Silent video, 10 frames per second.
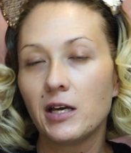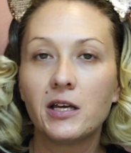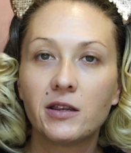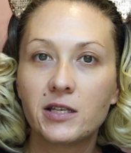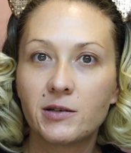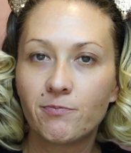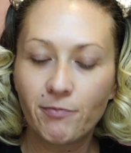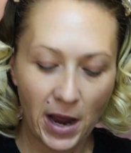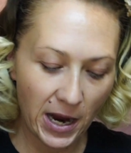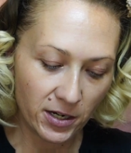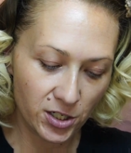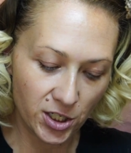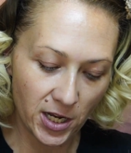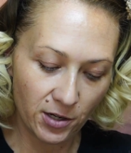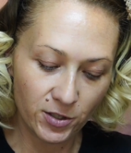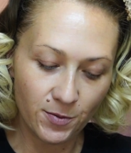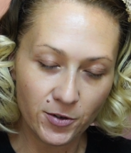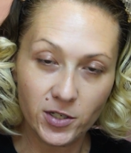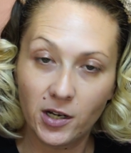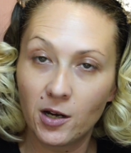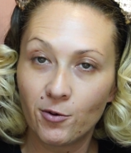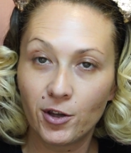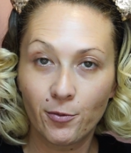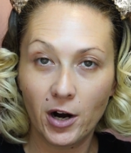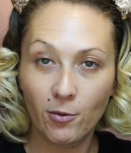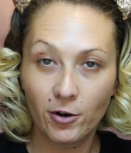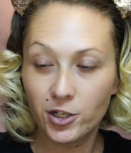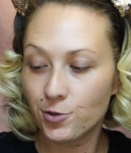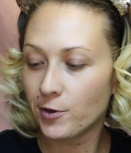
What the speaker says: The package said it was supposed to come with a brow brush,